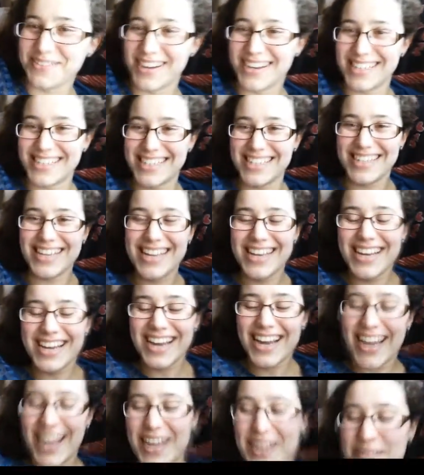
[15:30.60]
already.
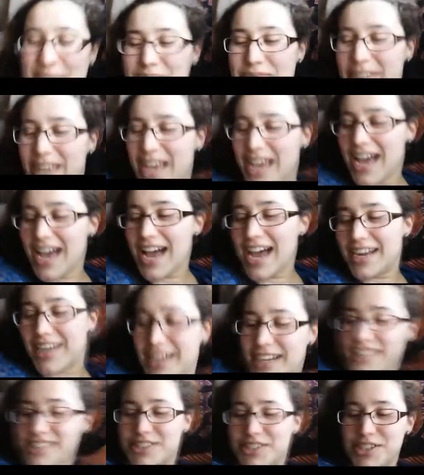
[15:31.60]
Um,
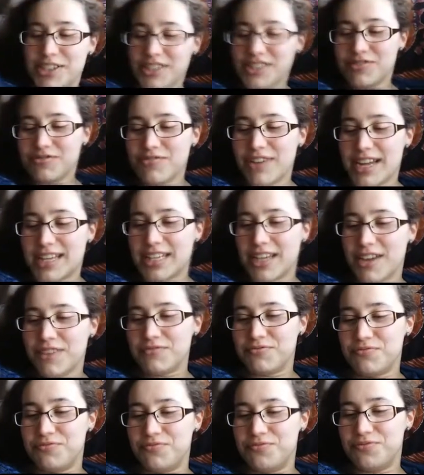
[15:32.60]
and I just read
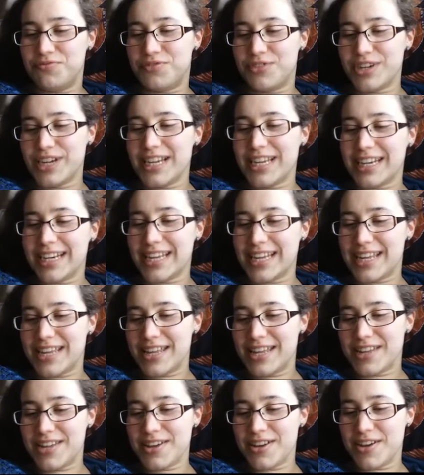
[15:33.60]
a
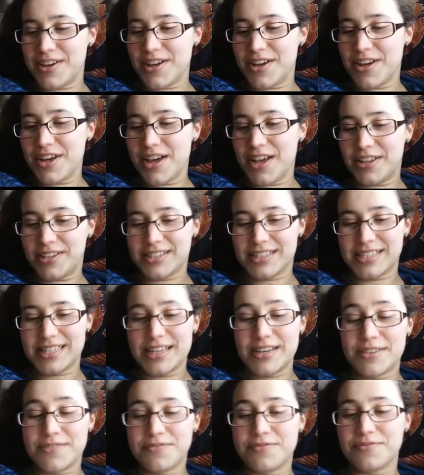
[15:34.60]
really a
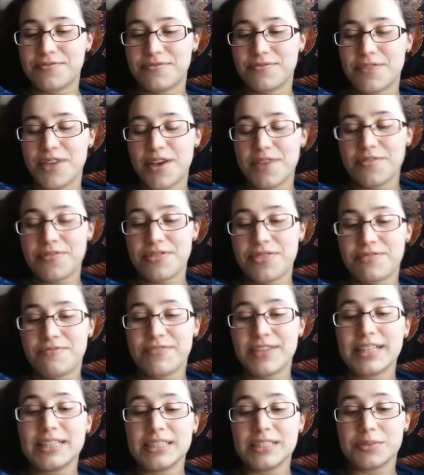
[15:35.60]
scene
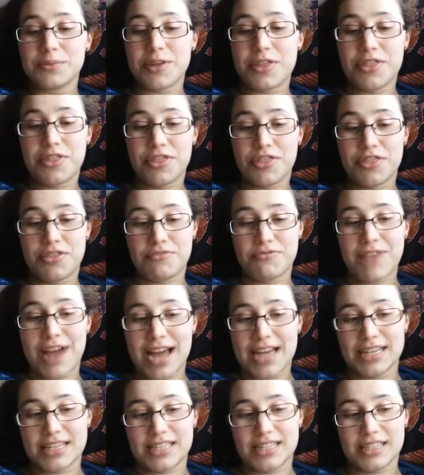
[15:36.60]
filled with
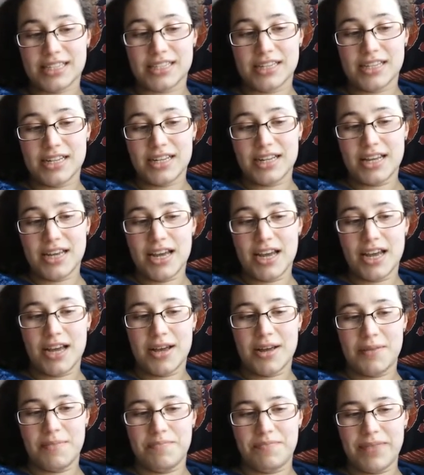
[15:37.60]
threat
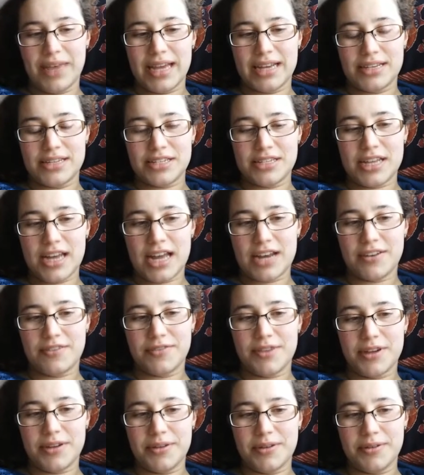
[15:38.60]
um, and kind
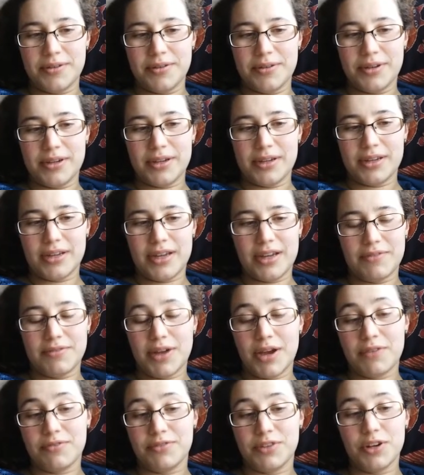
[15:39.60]
of.
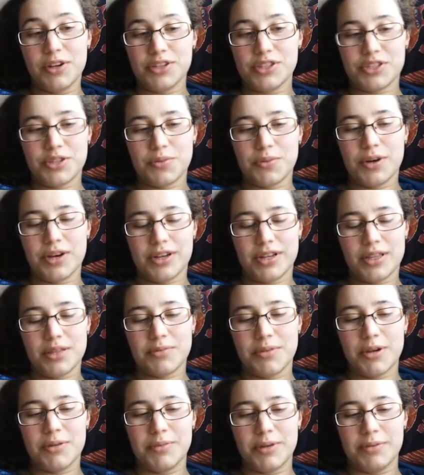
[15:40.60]
I've, I've, lost the word at
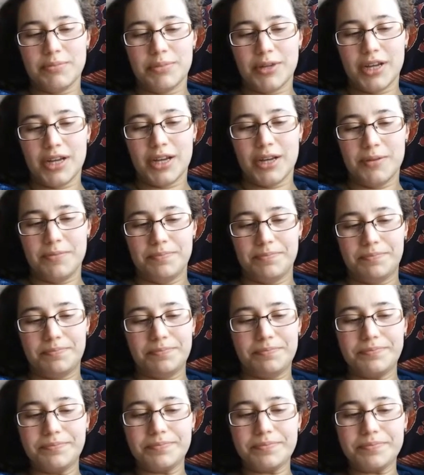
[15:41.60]
the moment, but um,